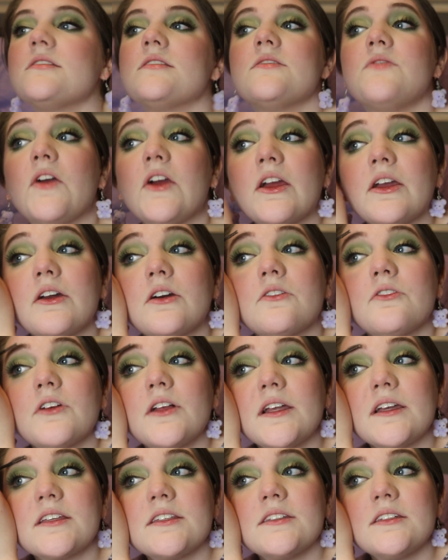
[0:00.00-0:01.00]
is very good for
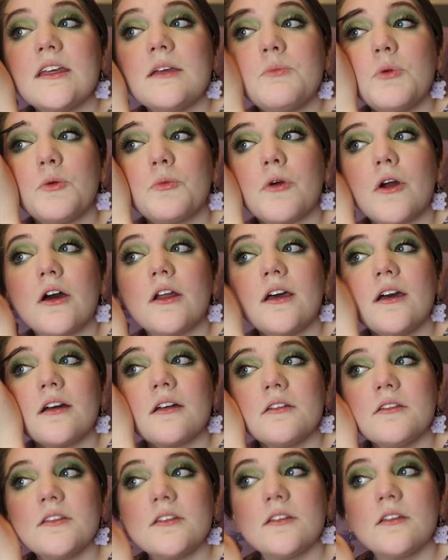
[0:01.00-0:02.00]
like staple
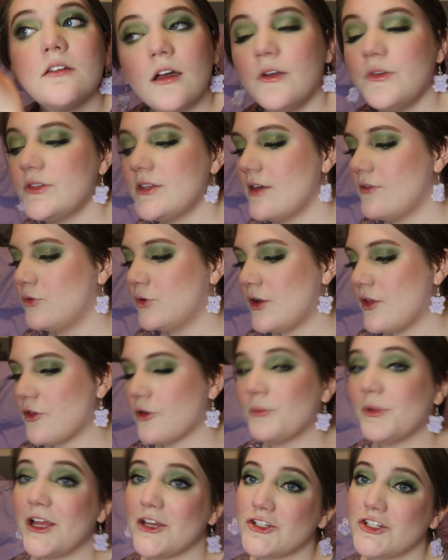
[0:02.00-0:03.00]
products. I also have one of their
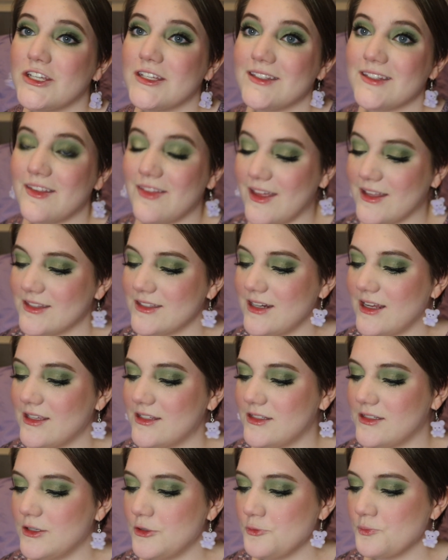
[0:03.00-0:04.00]
blushes and that's
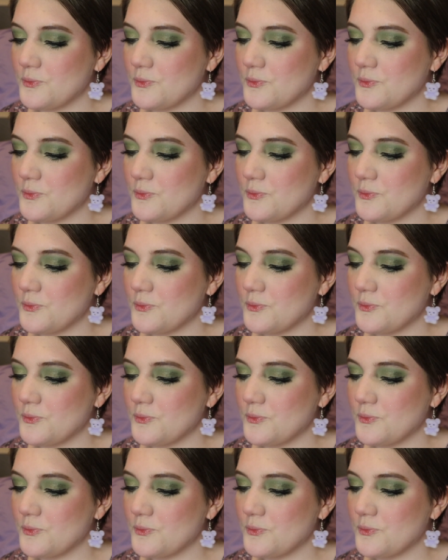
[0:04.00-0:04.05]
nice too.